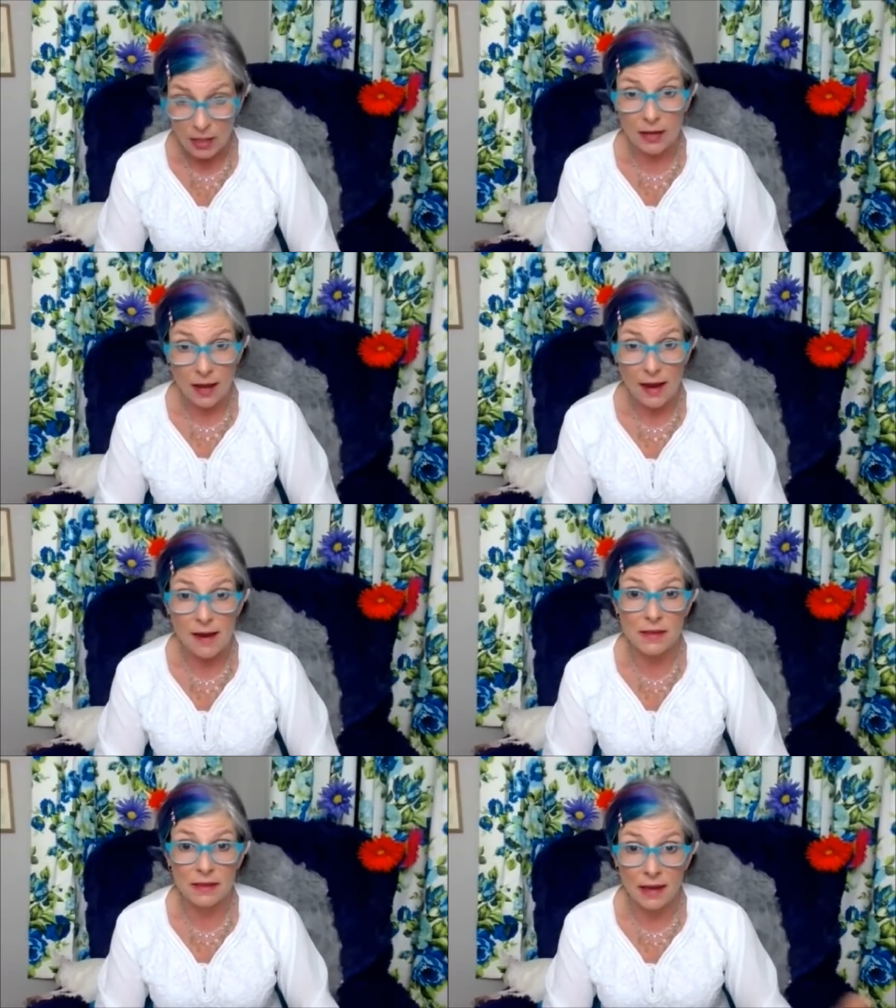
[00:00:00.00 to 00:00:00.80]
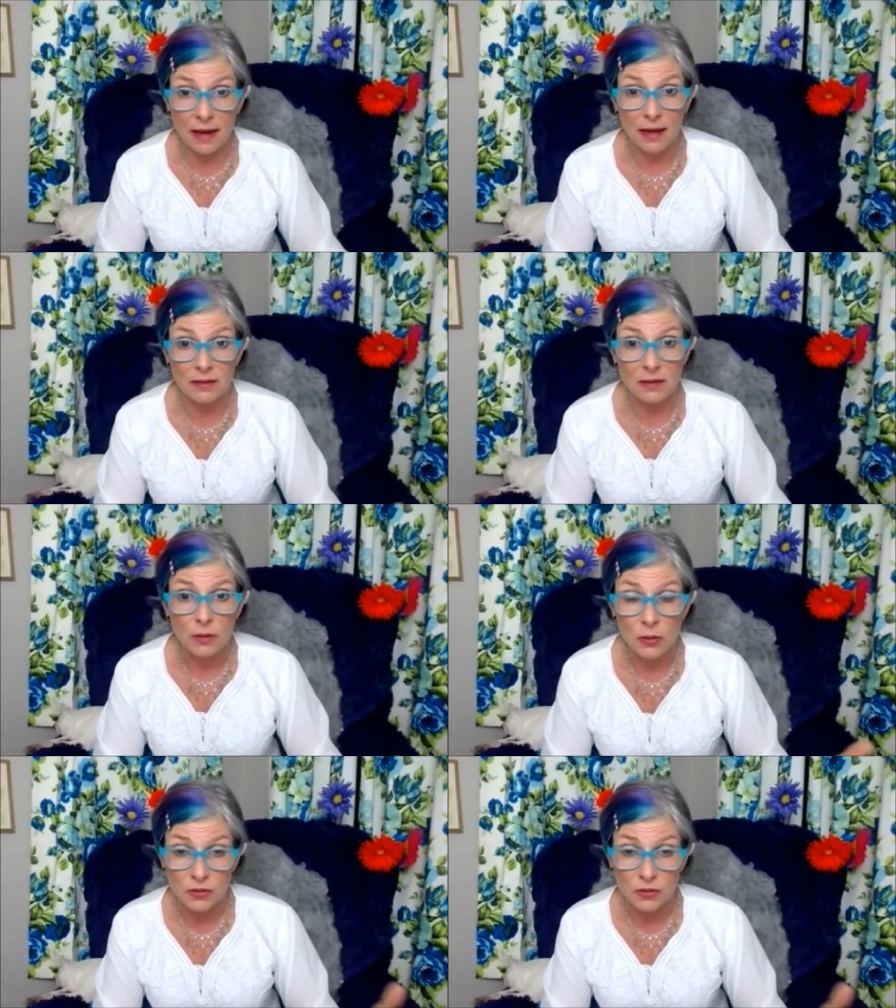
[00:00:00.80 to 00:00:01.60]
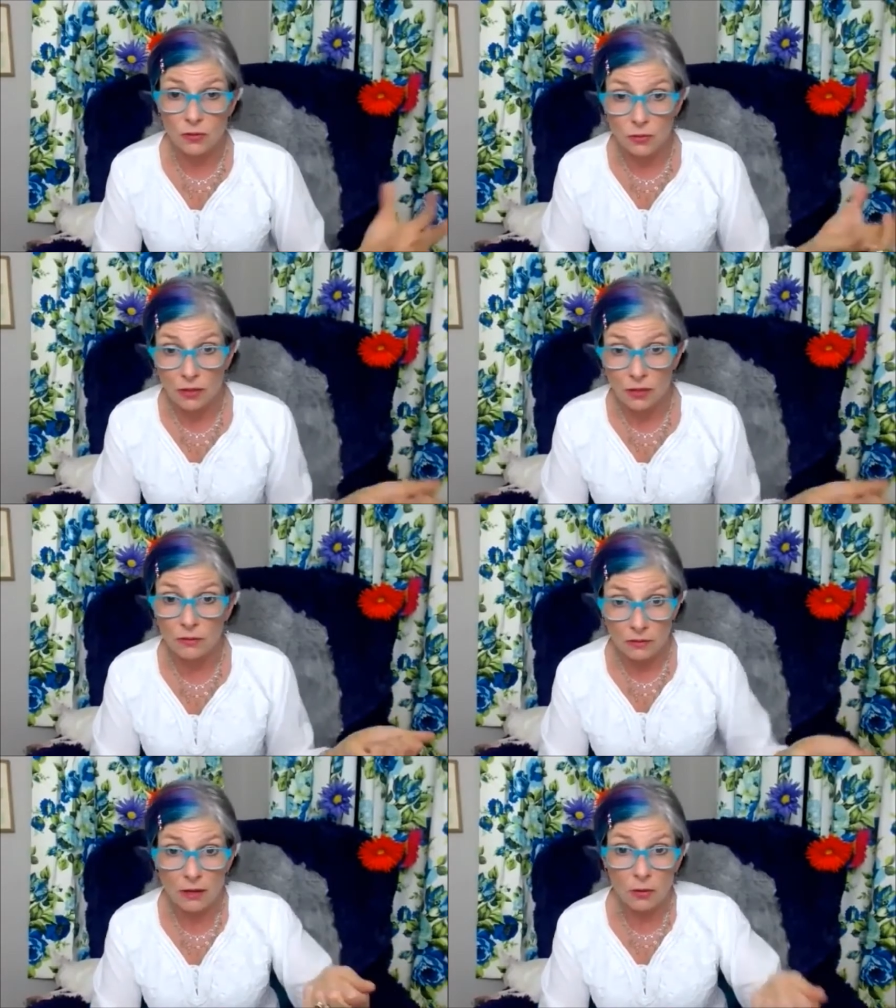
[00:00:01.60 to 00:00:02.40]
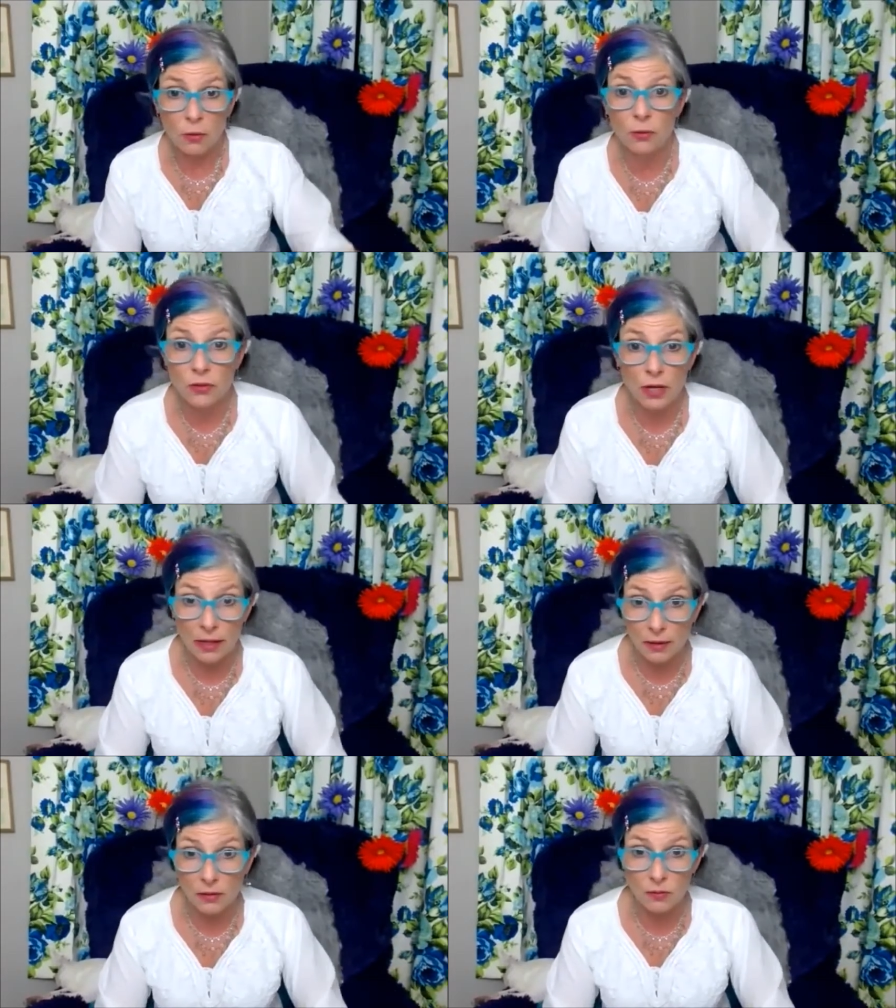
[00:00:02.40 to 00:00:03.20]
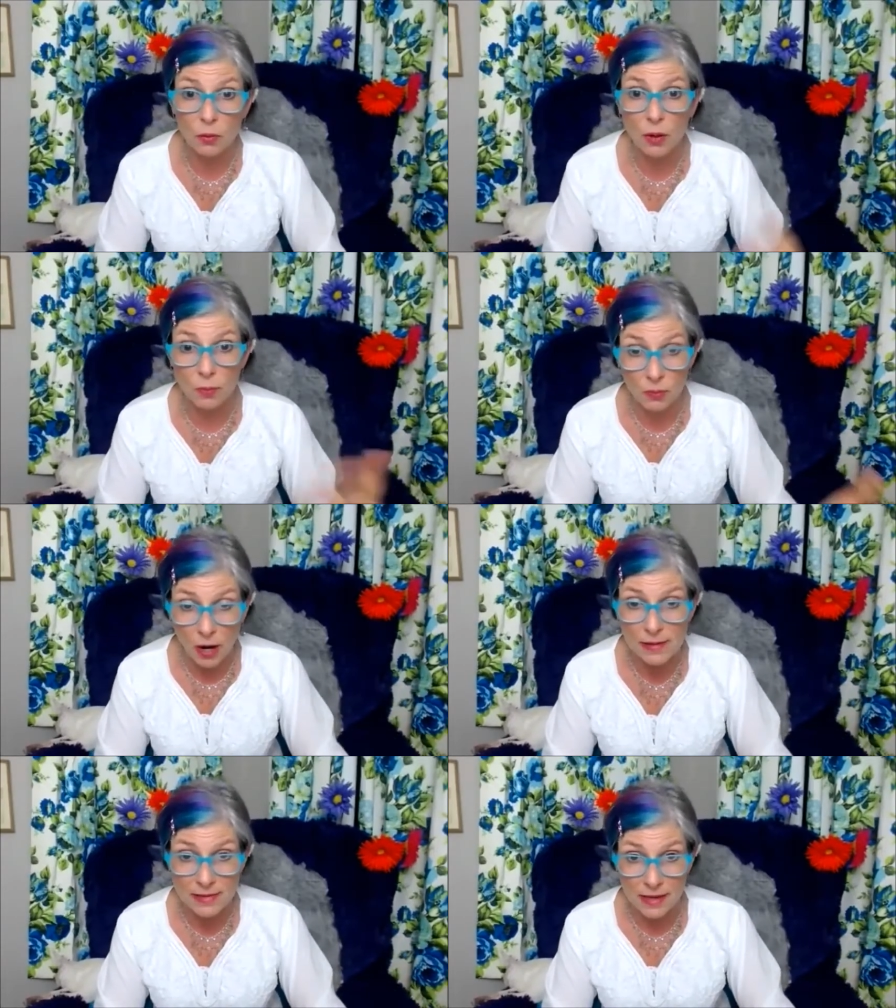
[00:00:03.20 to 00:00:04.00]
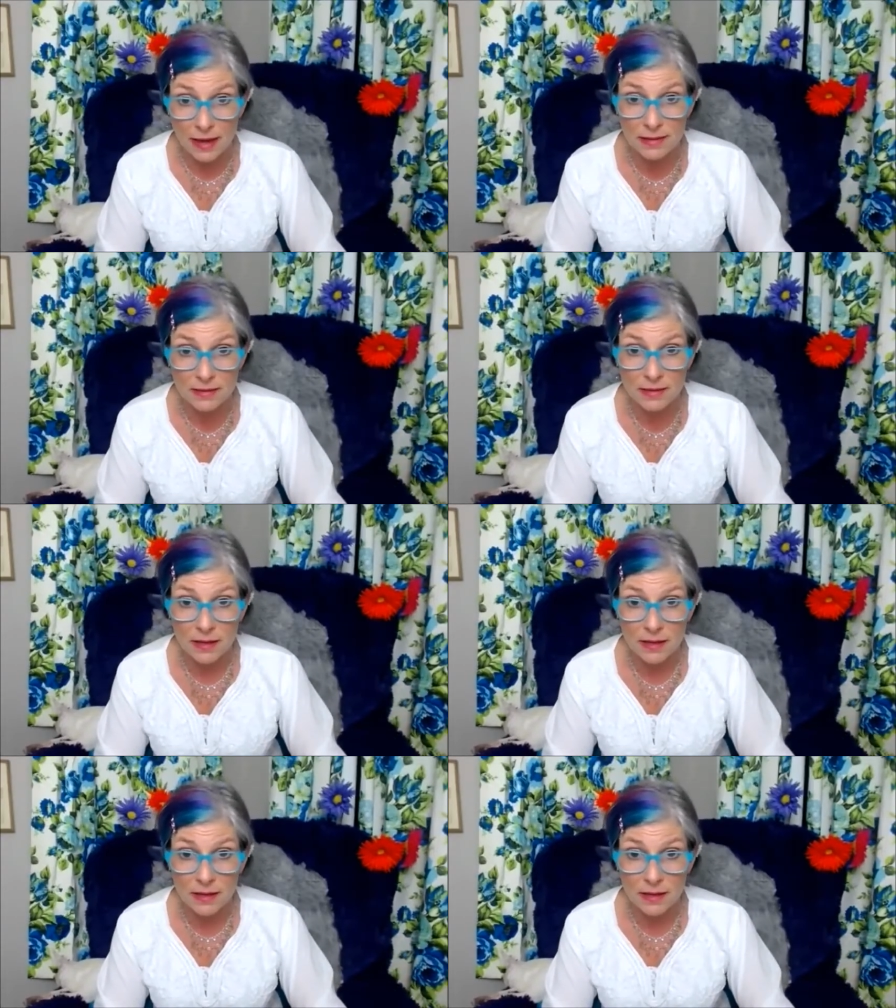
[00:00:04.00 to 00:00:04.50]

and having that person who can kind of hold your hand through a process